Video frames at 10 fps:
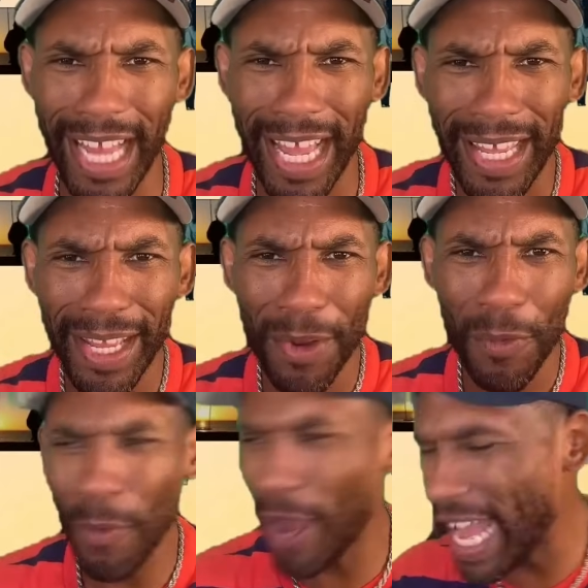I can
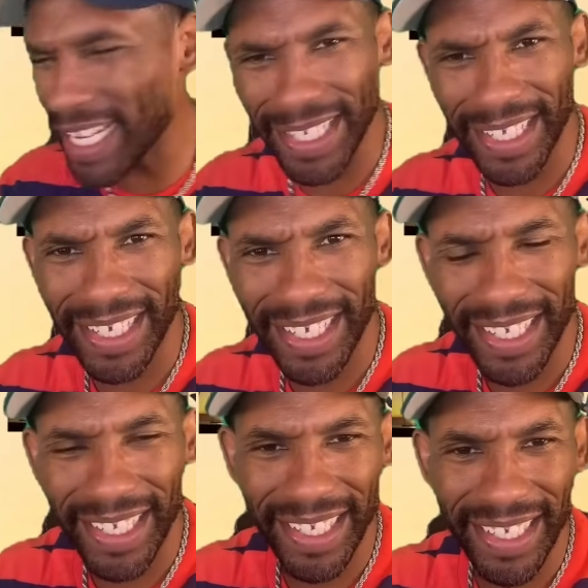give you the
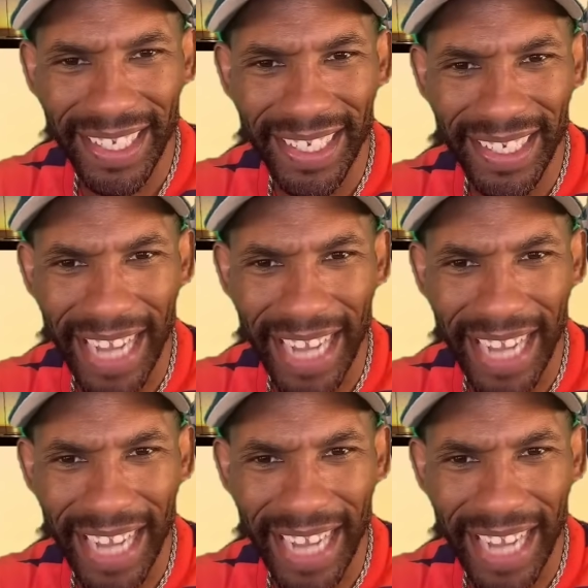source if you would